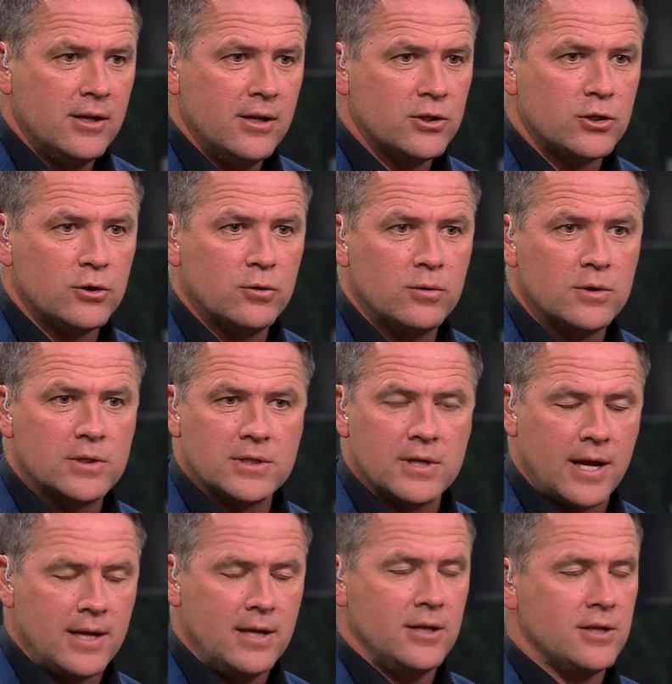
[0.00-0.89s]
To
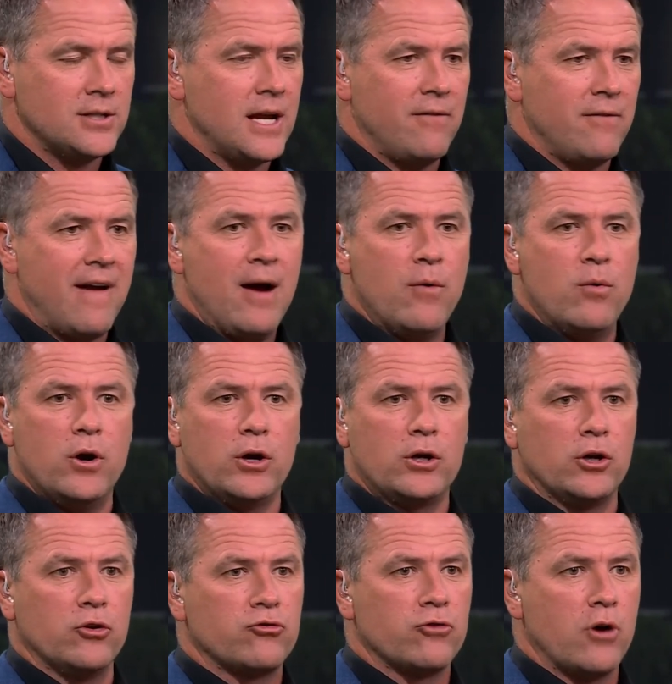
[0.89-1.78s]
take yourself out of
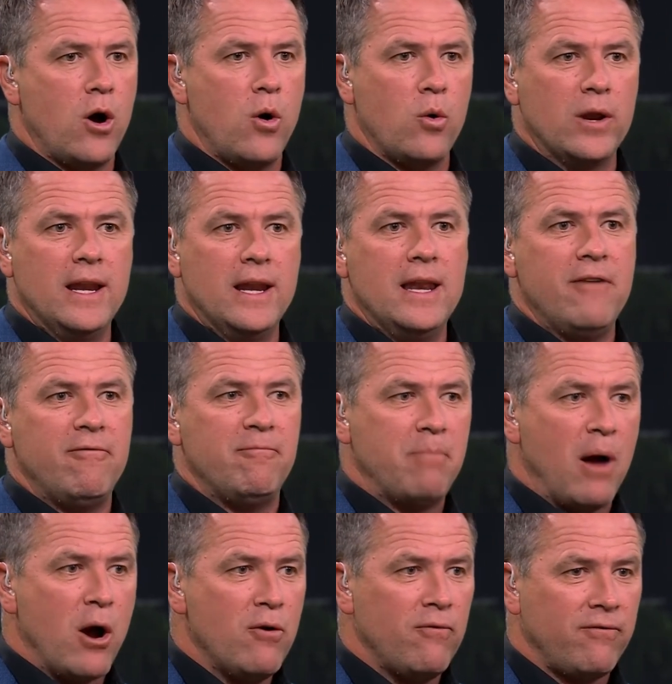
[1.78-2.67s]
control and lift
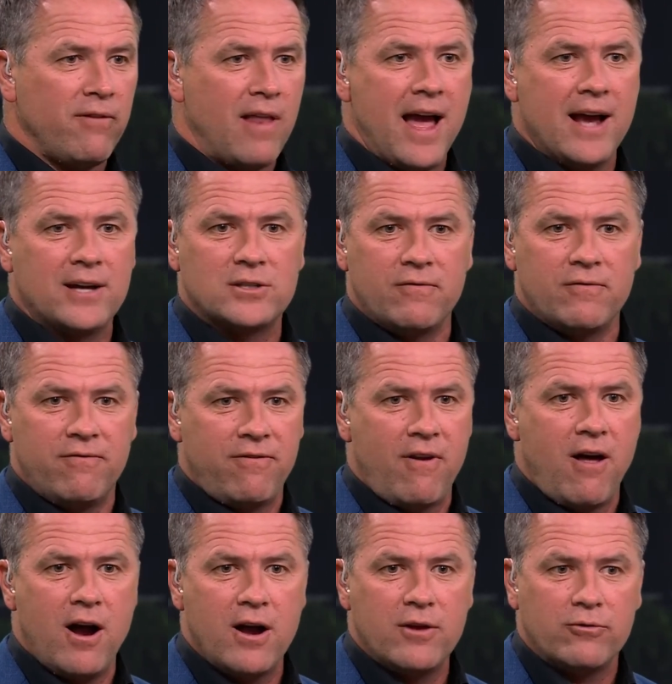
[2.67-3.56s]
both legs and
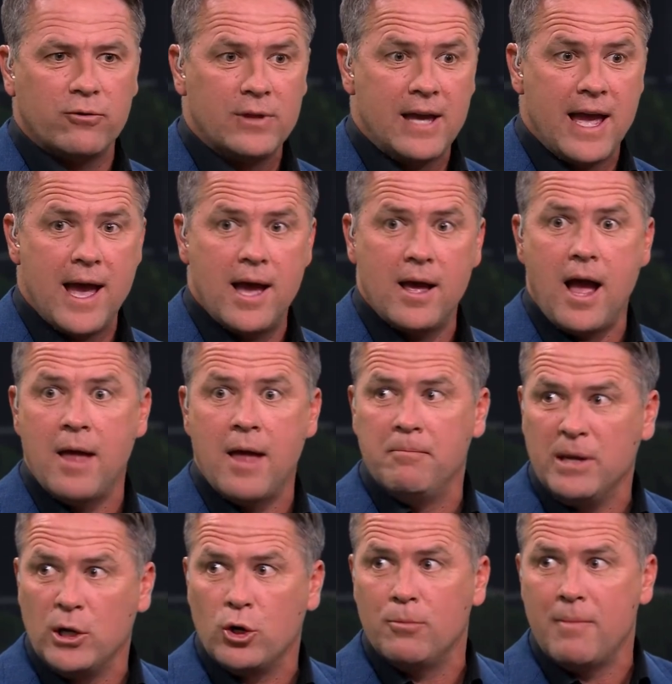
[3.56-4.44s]
fly through the air and
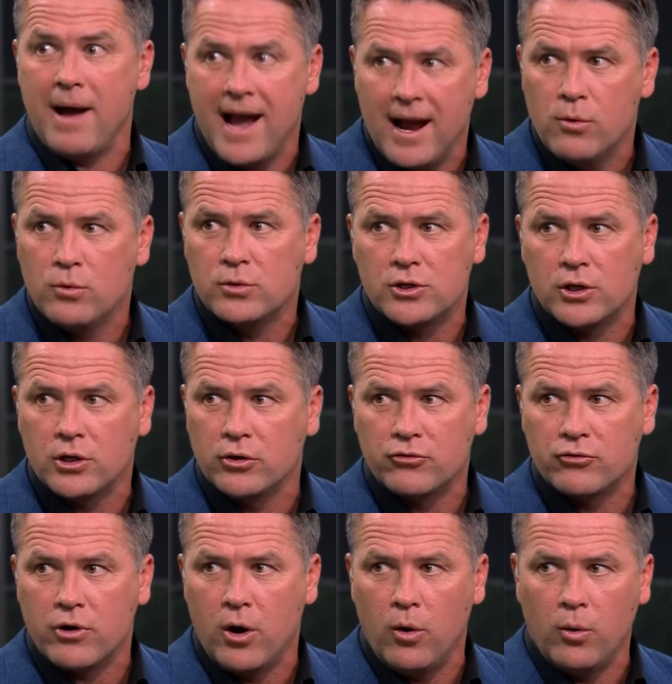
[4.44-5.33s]
become out of
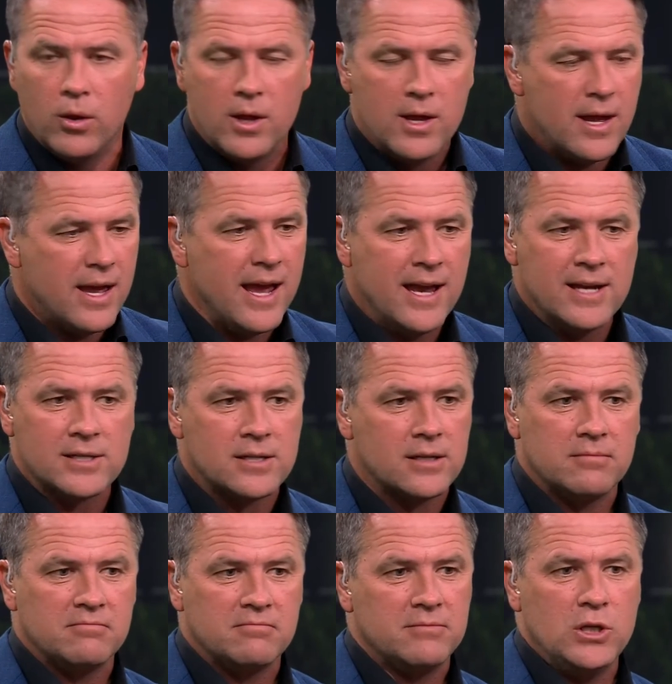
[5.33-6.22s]
control is...
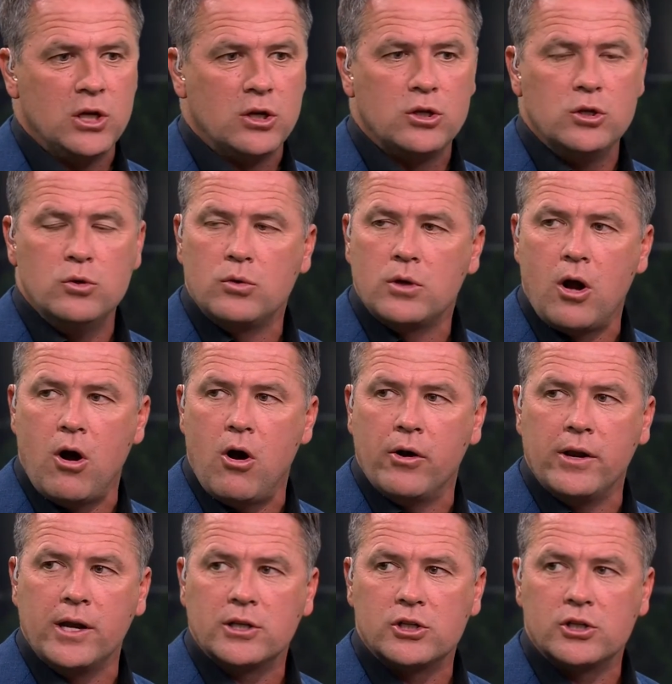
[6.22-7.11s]
You
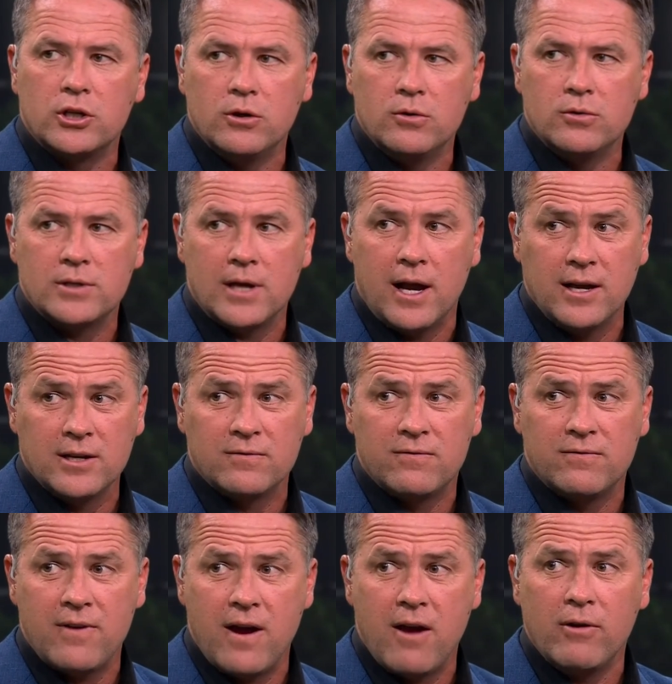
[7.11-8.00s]
can't excuse that. He's a
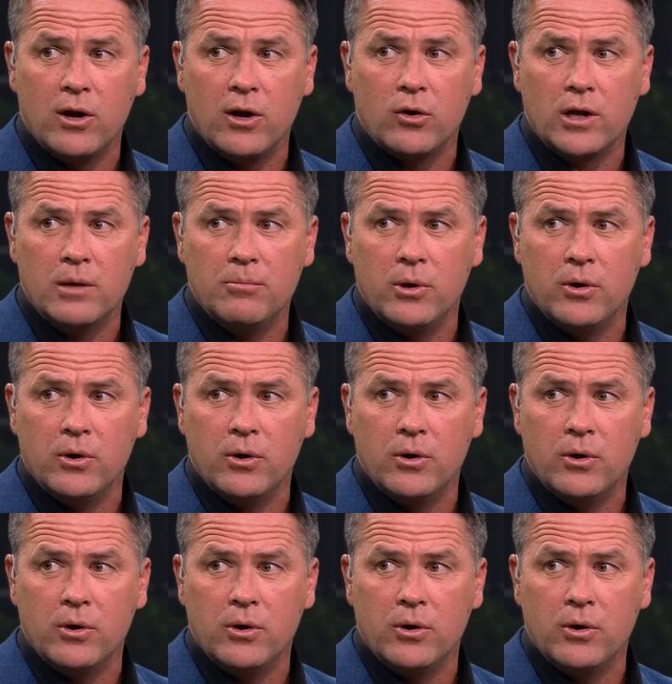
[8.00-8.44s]
very lucky boy.